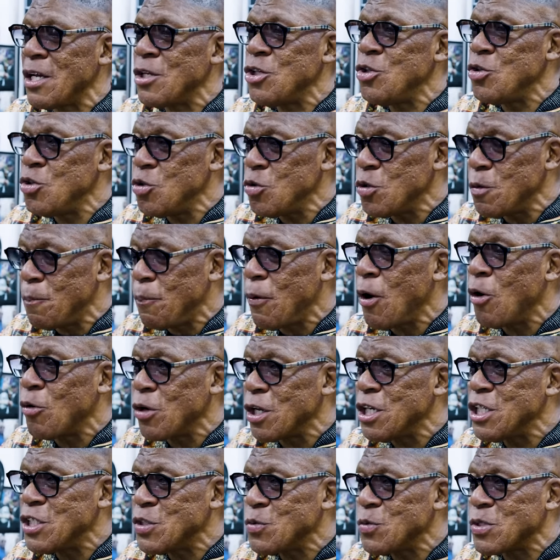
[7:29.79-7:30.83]
You knew the
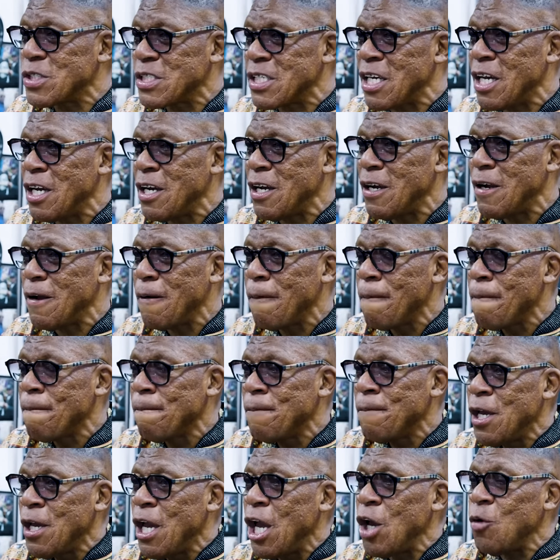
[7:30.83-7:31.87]
police was there,
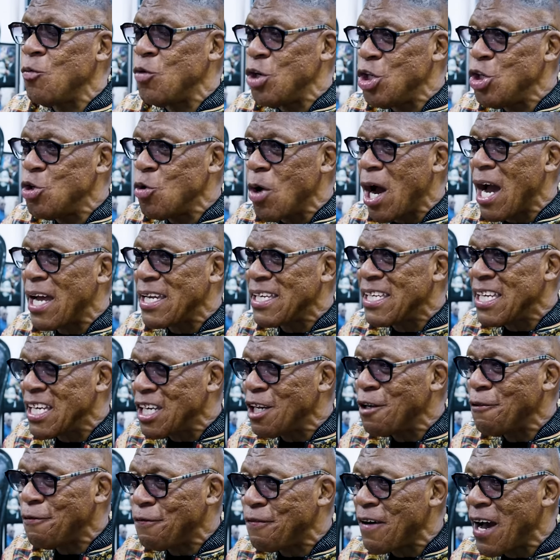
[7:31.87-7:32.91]
and when you
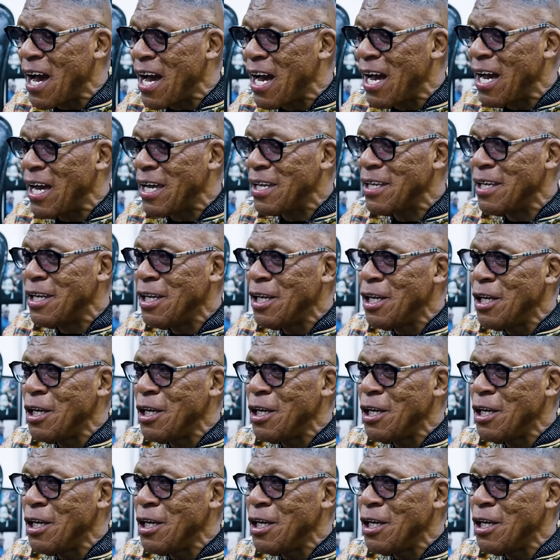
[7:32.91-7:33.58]
identified